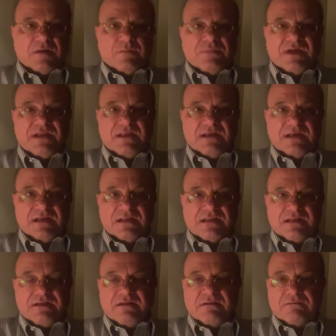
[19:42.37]
But
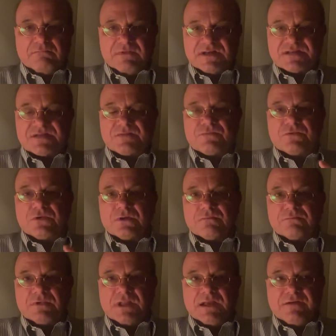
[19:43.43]
the Western
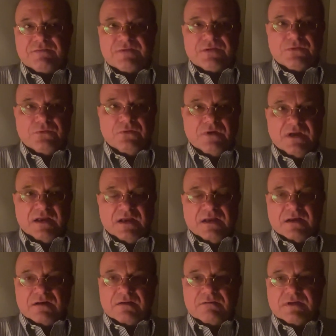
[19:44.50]
world will have to
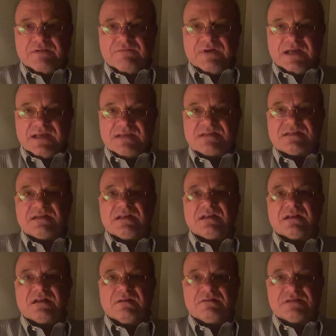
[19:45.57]
revise
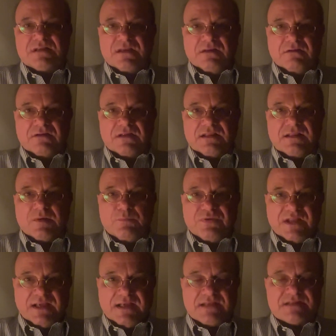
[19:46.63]
and closely look at their
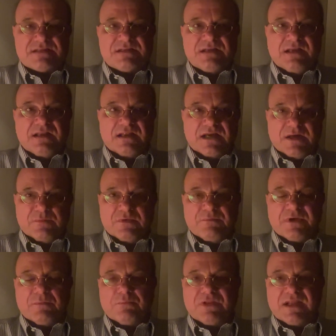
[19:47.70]
plans and
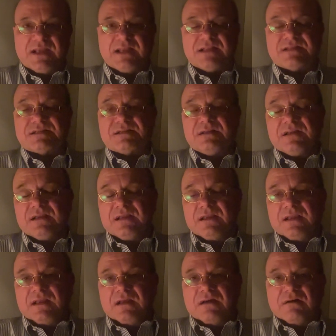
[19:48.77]
armament plans
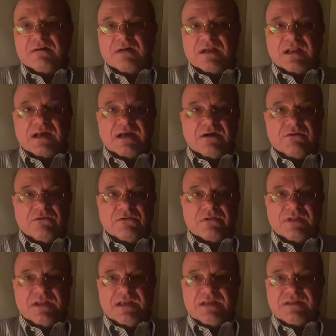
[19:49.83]
on how
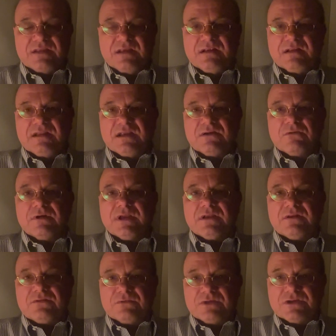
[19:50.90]
they think they're going
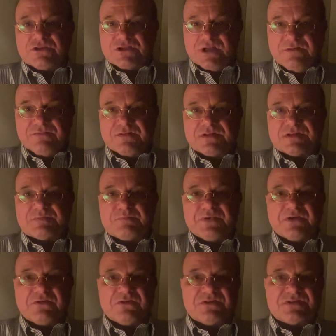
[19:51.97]
to achieve this,
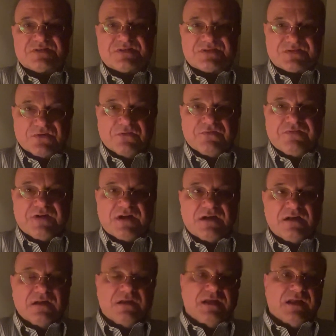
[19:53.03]
because so
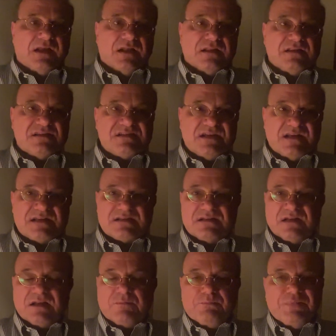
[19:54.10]
far this has
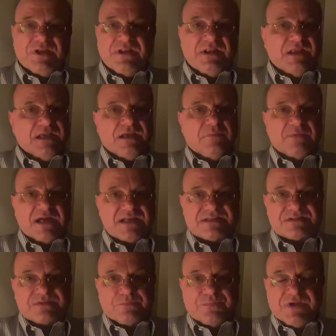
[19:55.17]
not been a
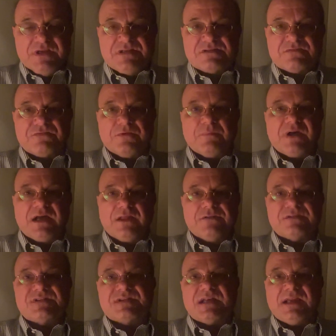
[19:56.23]
masterpiece from
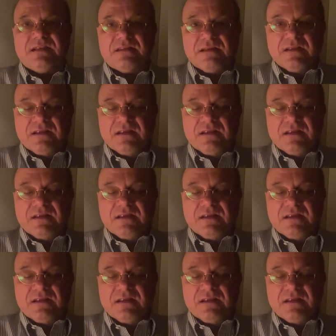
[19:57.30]
either side.